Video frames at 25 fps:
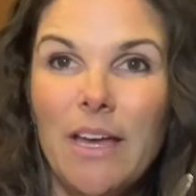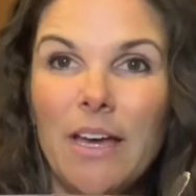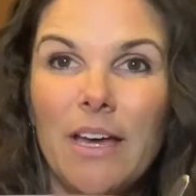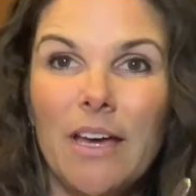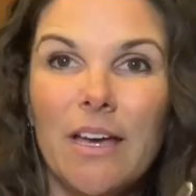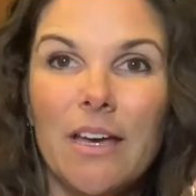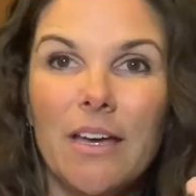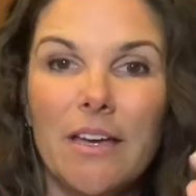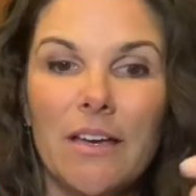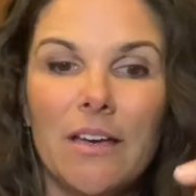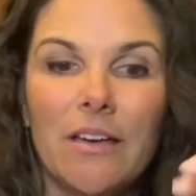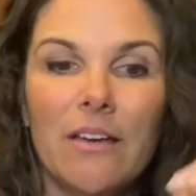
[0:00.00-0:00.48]

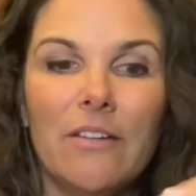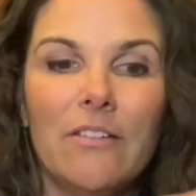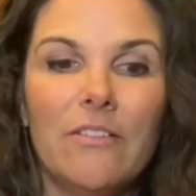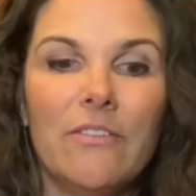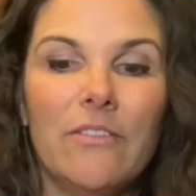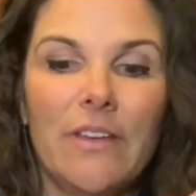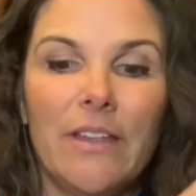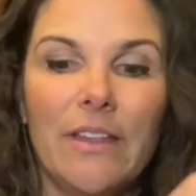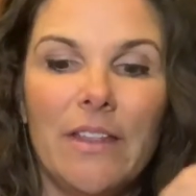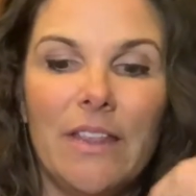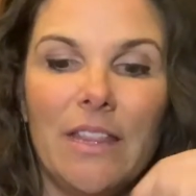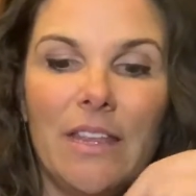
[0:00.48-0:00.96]
of
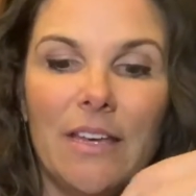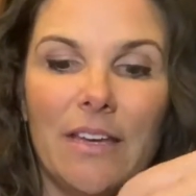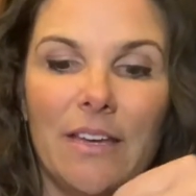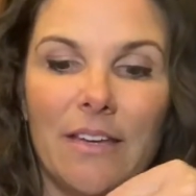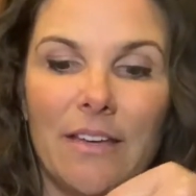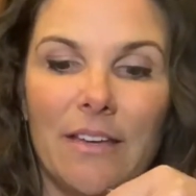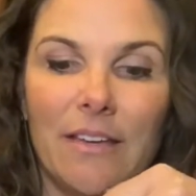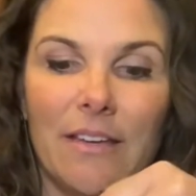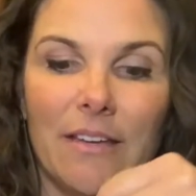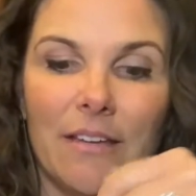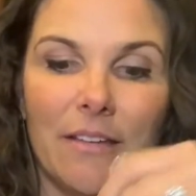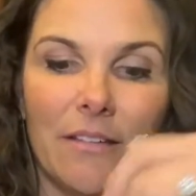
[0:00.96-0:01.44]

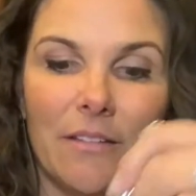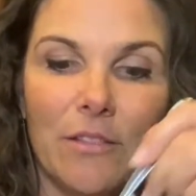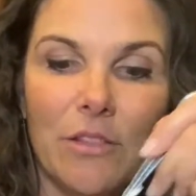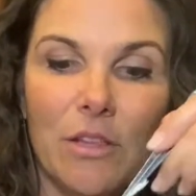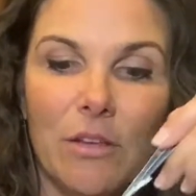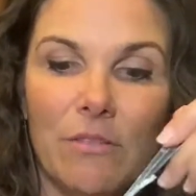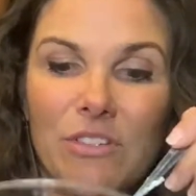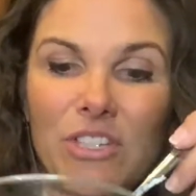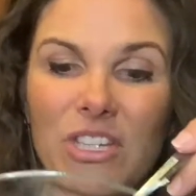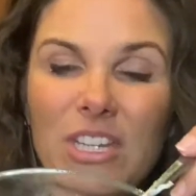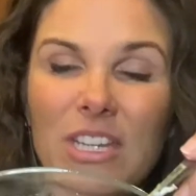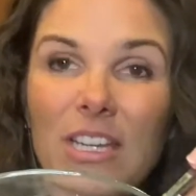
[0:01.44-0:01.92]
the
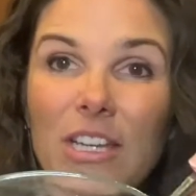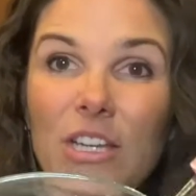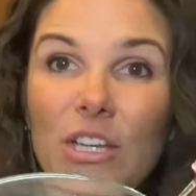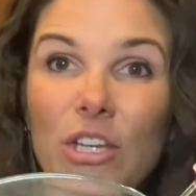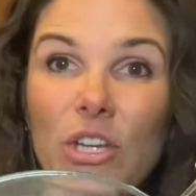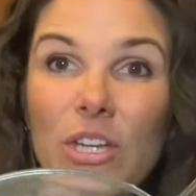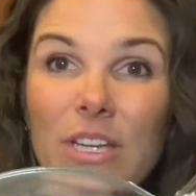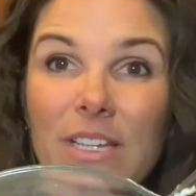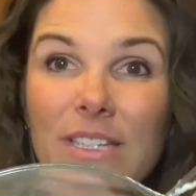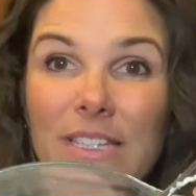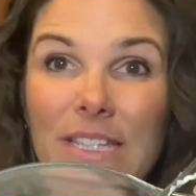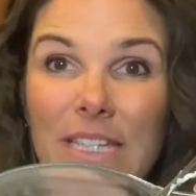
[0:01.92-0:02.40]
lotion, and
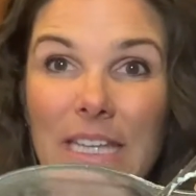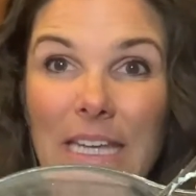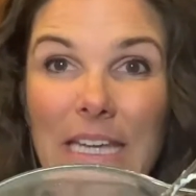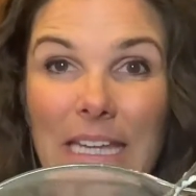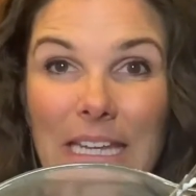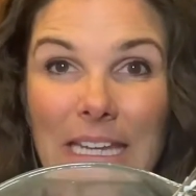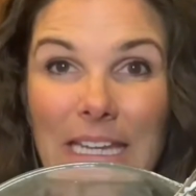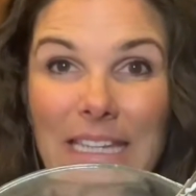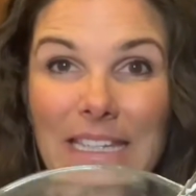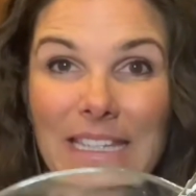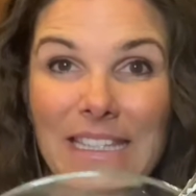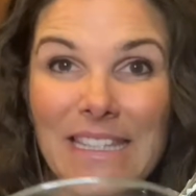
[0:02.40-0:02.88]
you can see it
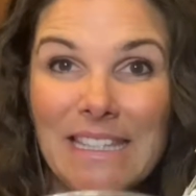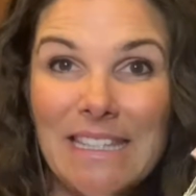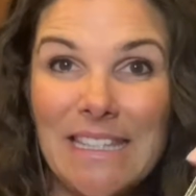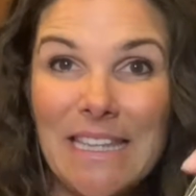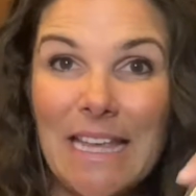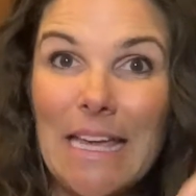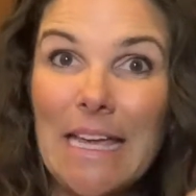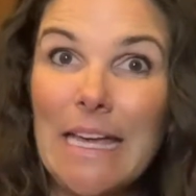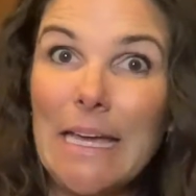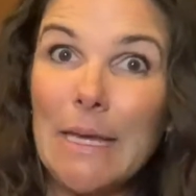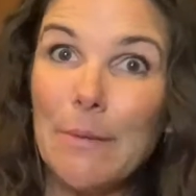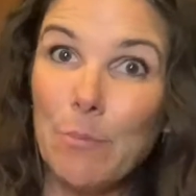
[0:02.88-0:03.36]
is
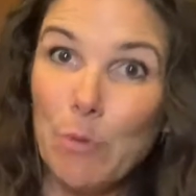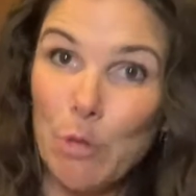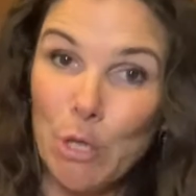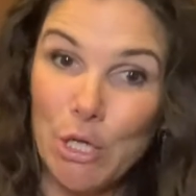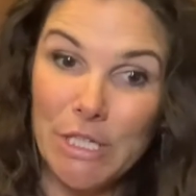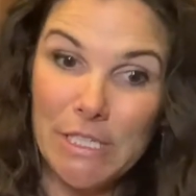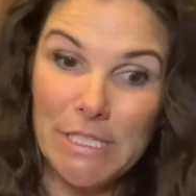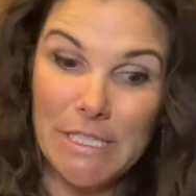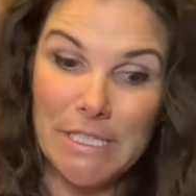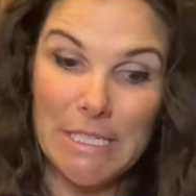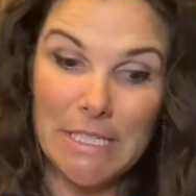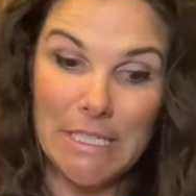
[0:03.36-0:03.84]

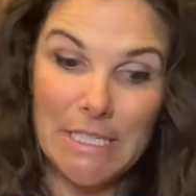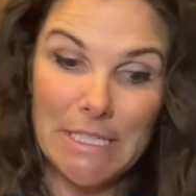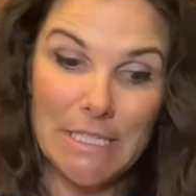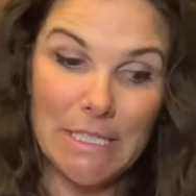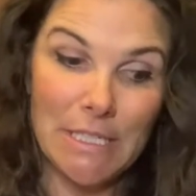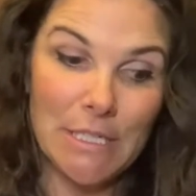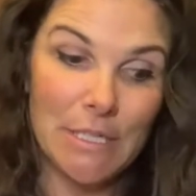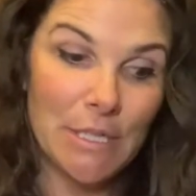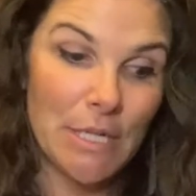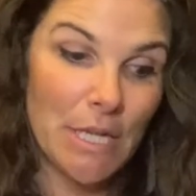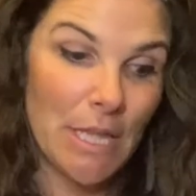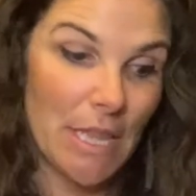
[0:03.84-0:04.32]
pretty
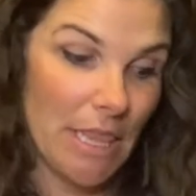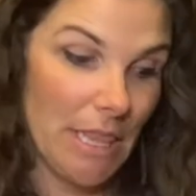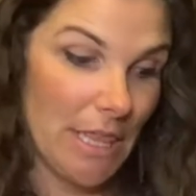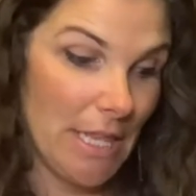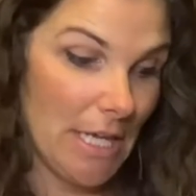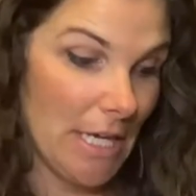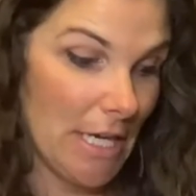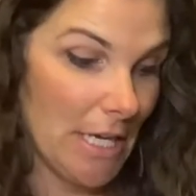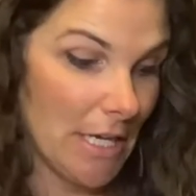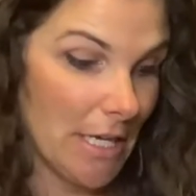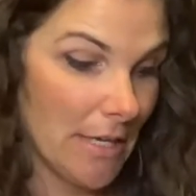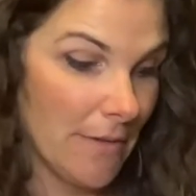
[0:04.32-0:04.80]
darn
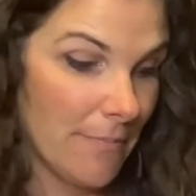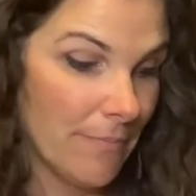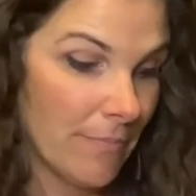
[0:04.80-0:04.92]
thick.